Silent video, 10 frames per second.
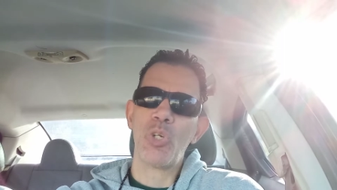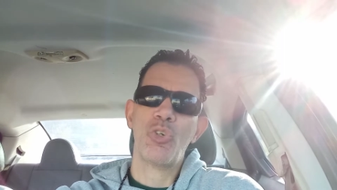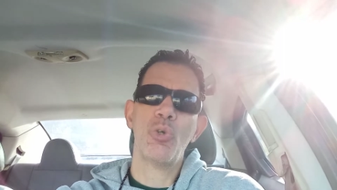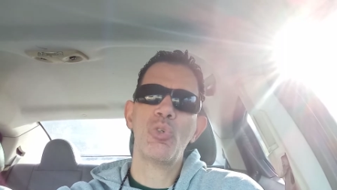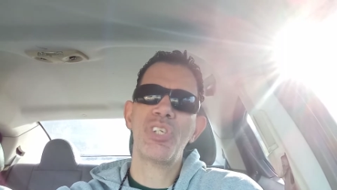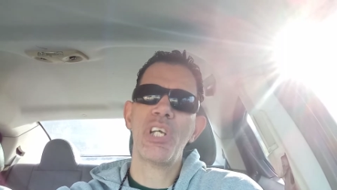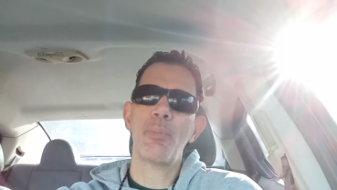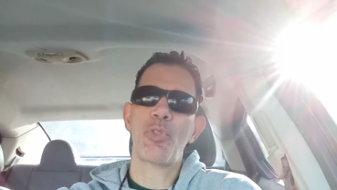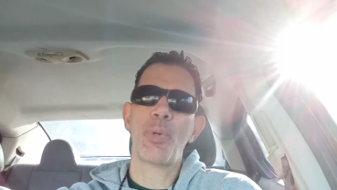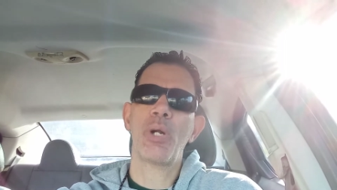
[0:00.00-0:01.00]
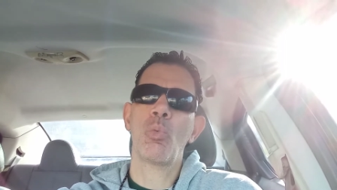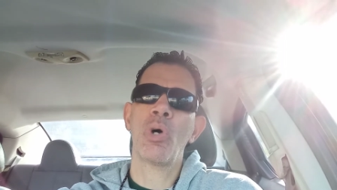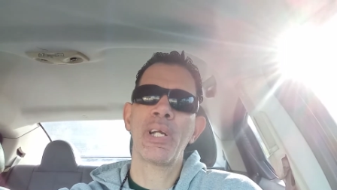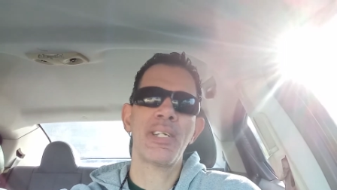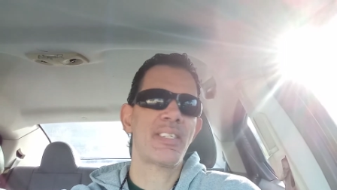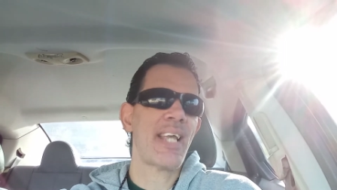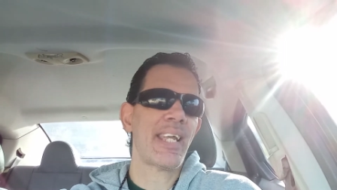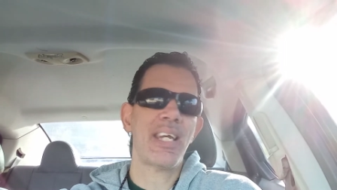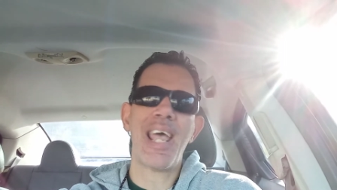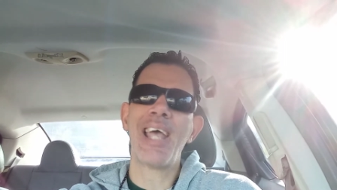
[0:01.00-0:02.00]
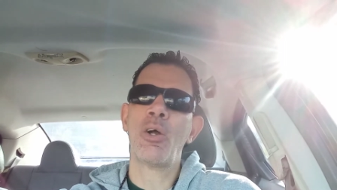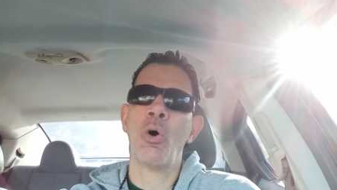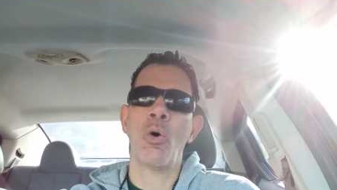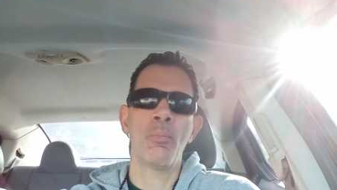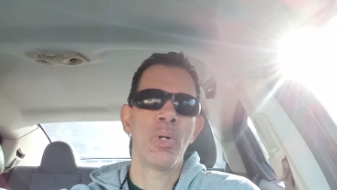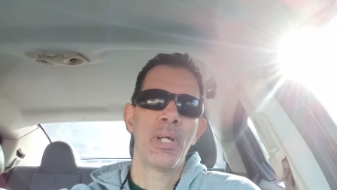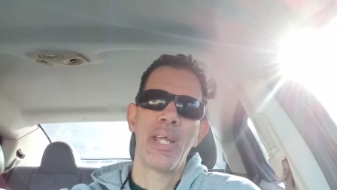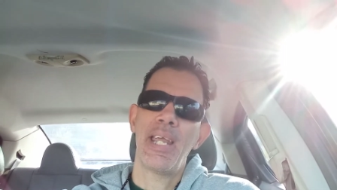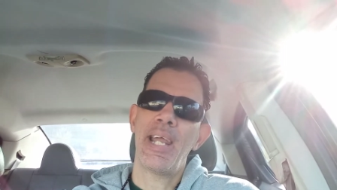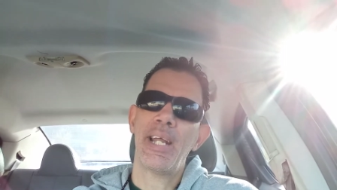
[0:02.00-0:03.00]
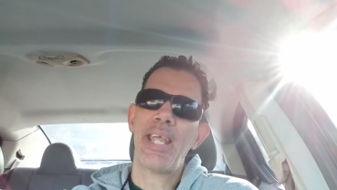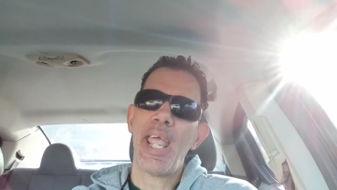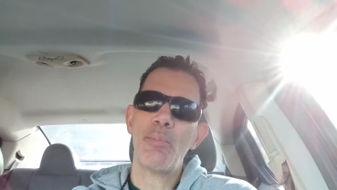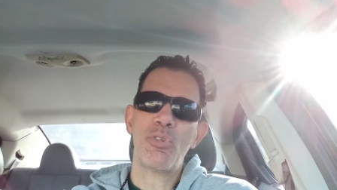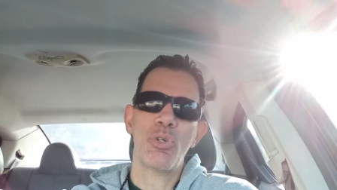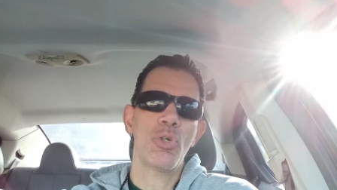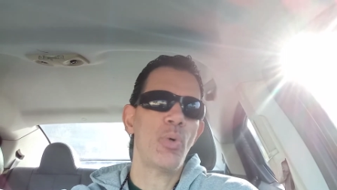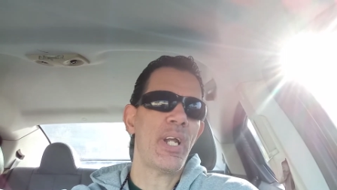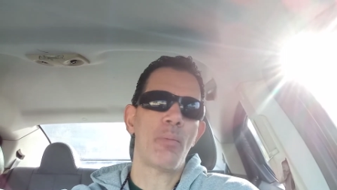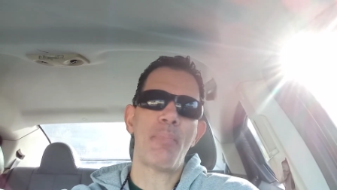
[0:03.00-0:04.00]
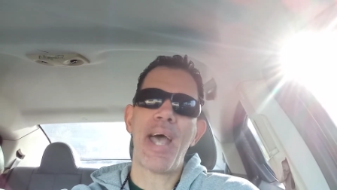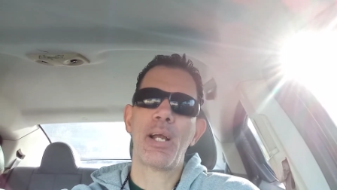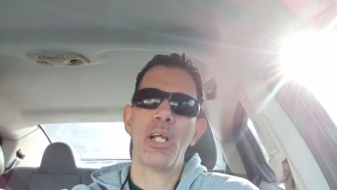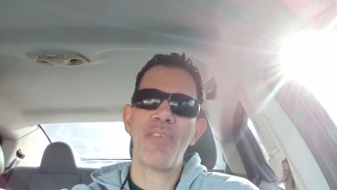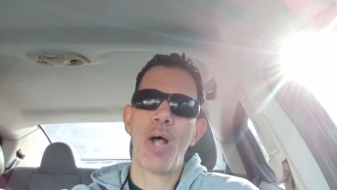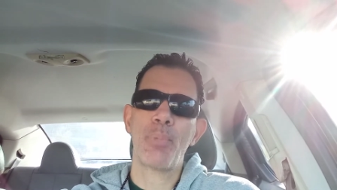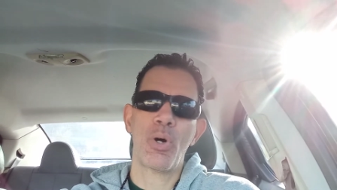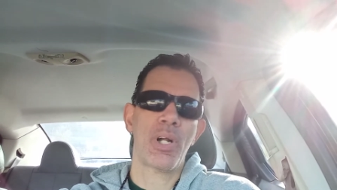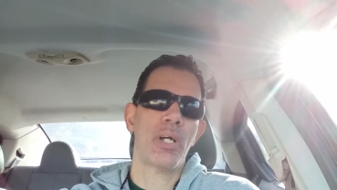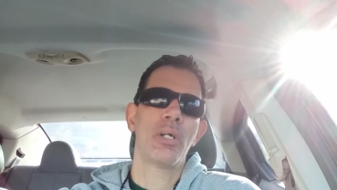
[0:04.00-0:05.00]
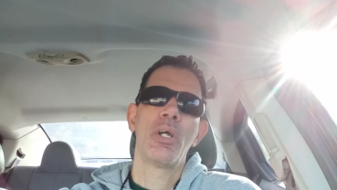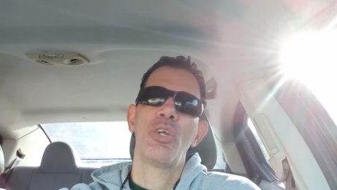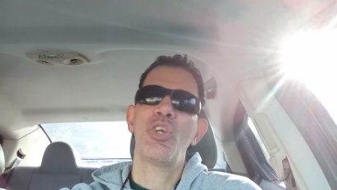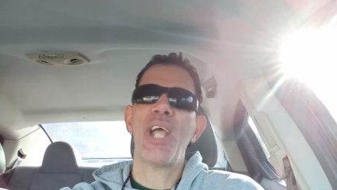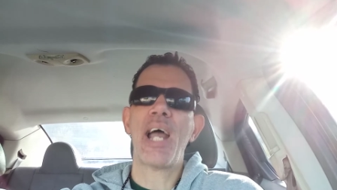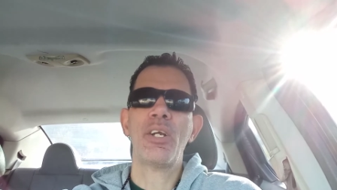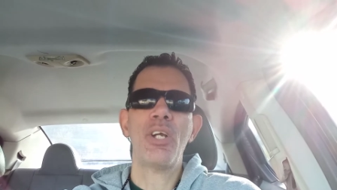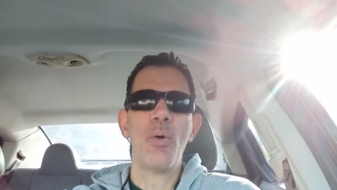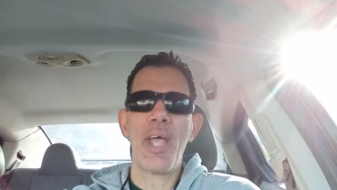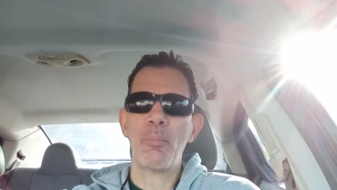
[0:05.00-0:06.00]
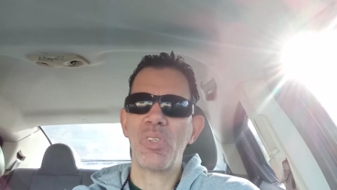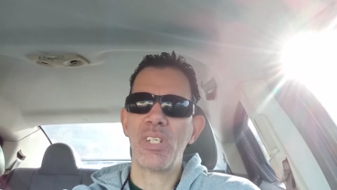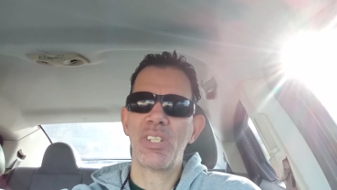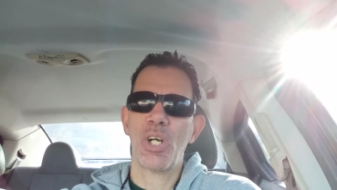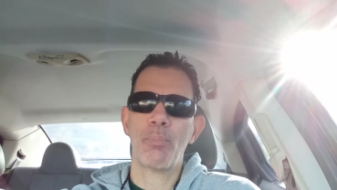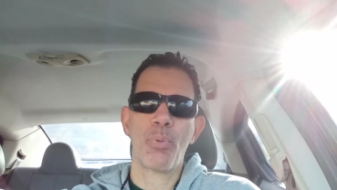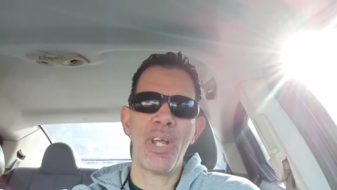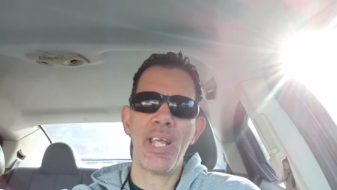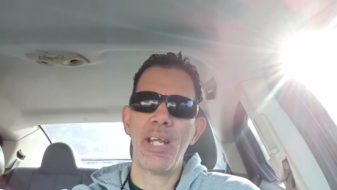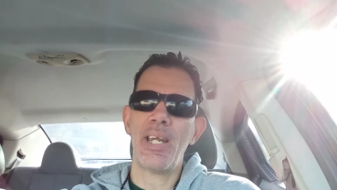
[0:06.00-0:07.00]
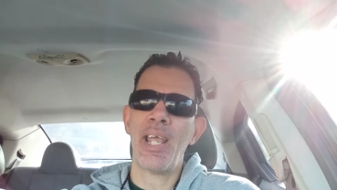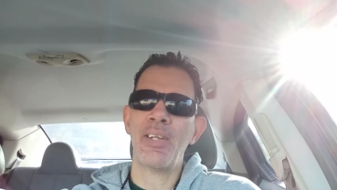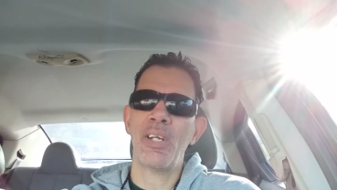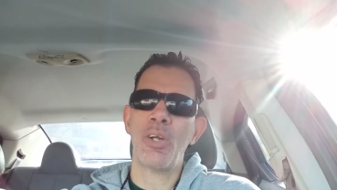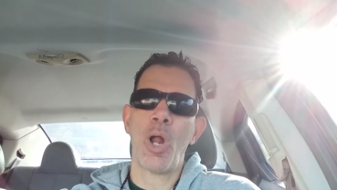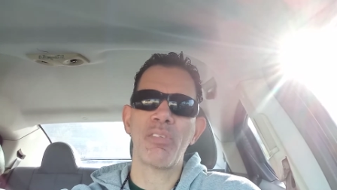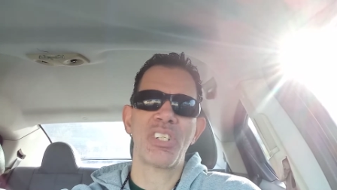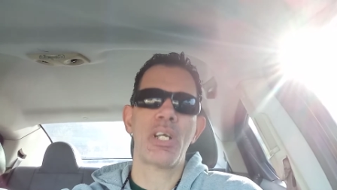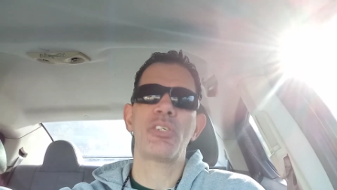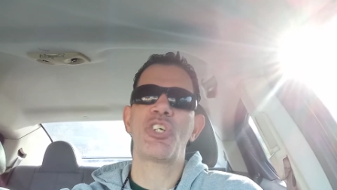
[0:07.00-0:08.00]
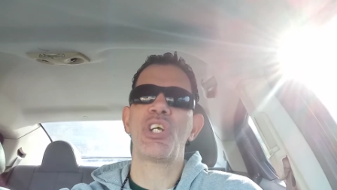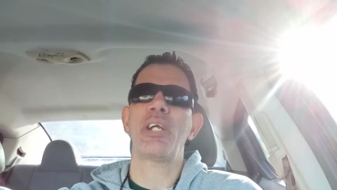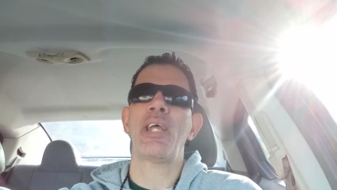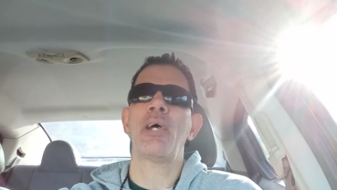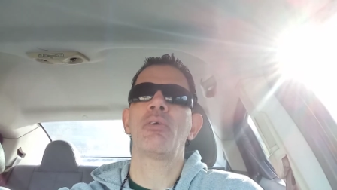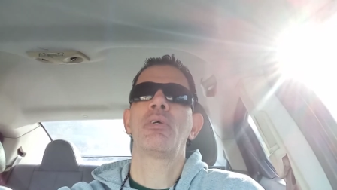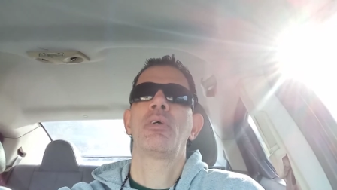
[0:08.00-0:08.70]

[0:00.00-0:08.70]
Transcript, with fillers: two zip, three to one in the second at home in a game two in a battle of Alberta. You got to know Edmonton's going to bring it and then all of a sudden shut down.